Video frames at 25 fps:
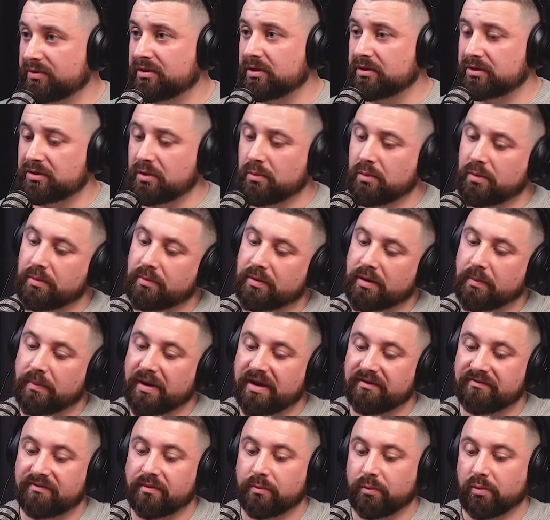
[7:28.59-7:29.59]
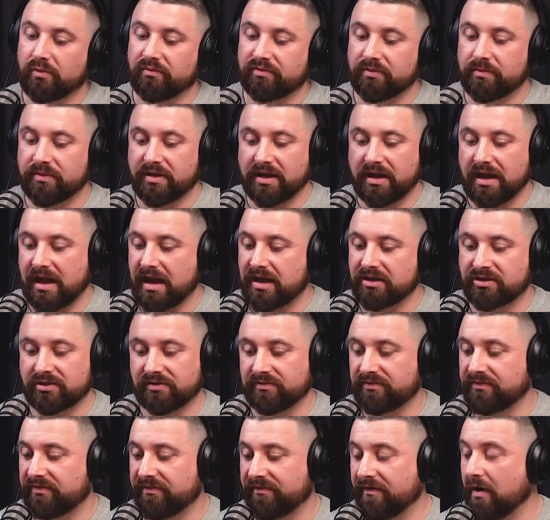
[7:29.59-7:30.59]
Someone can play football from the age
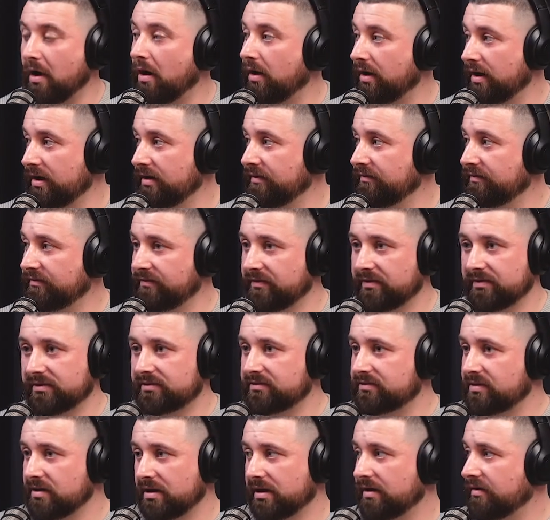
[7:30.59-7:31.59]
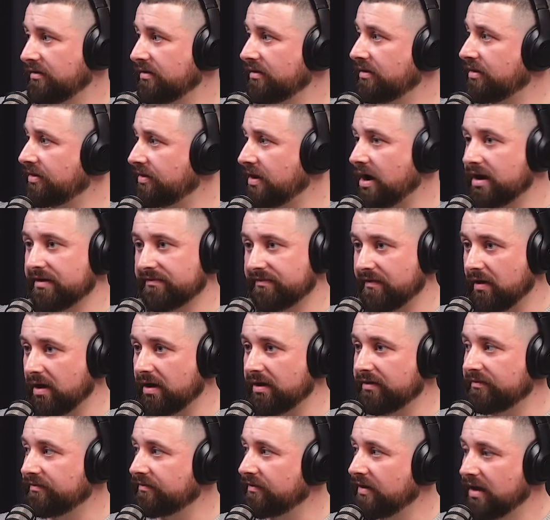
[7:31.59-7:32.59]
of five to
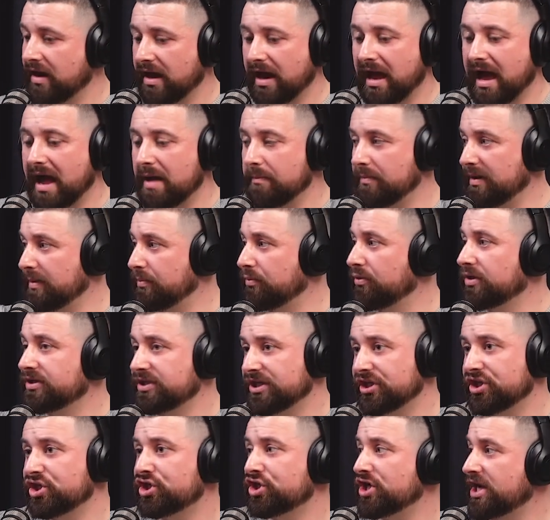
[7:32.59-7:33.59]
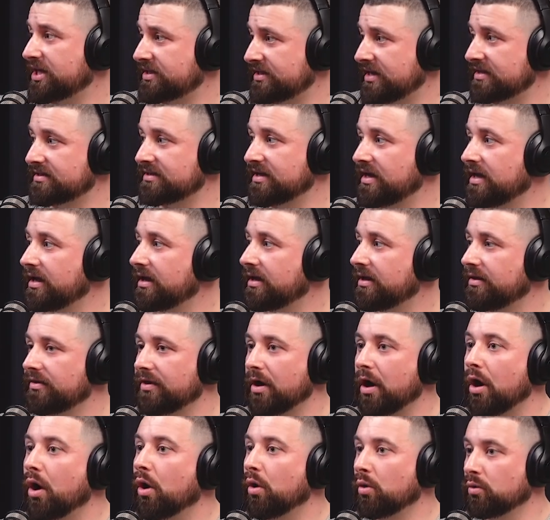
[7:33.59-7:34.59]
thirty-five and be pretty shit at it
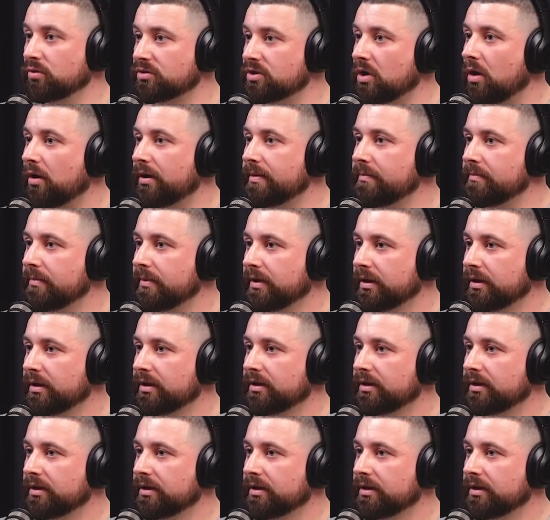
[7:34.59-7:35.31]
the whole time.